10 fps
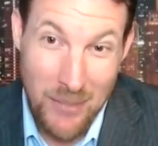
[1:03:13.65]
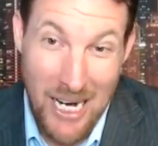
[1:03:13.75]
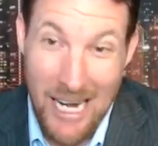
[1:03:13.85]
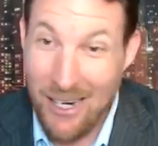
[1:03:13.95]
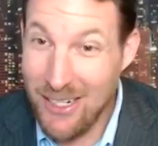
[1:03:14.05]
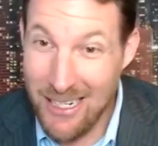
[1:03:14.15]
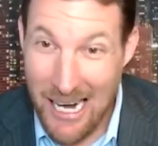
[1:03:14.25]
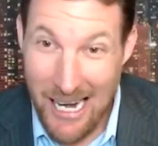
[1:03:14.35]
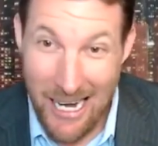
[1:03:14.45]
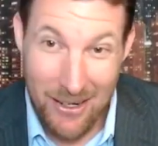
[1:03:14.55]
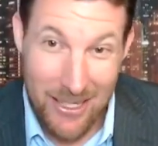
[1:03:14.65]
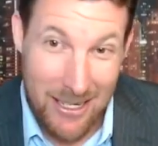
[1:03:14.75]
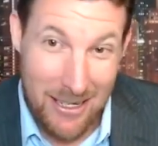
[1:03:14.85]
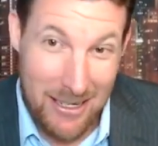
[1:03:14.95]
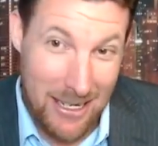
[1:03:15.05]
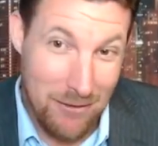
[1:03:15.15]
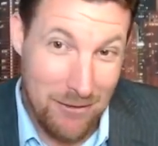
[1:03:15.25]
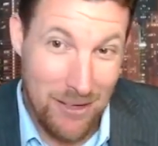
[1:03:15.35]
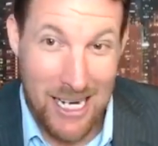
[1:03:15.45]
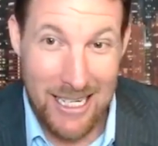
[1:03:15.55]
I heard it in
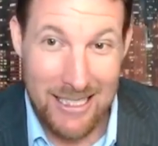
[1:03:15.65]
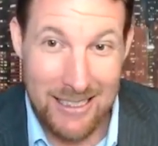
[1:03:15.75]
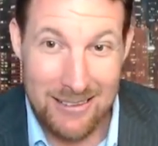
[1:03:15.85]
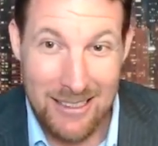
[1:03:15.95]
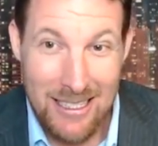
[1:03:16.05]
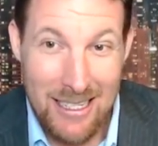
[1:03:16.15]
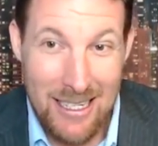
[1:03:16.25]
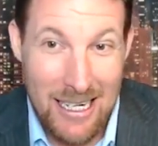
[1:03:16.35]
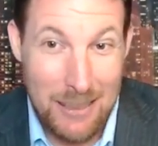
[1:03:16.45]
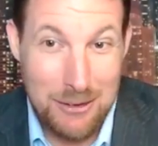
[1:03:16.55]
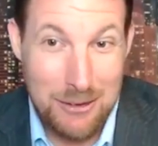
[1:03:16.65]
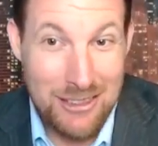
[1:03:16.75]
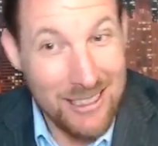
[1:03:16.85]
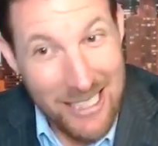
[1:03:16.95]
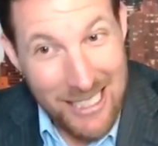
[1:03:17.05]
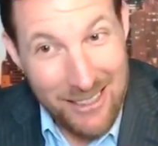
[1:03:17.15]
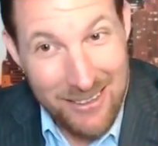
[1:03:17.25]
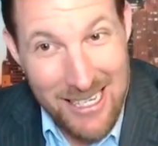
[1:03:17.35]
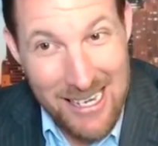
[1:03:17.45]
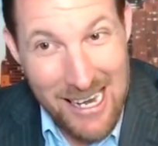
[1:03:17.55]
Vegas. I'm still
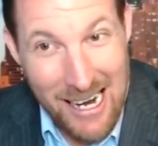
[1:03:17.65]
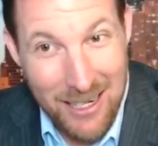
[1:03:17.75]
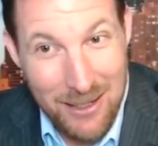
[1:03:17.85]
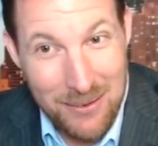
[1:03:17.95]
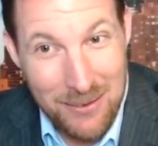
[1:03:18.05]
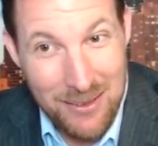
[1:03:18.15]
hearing it now.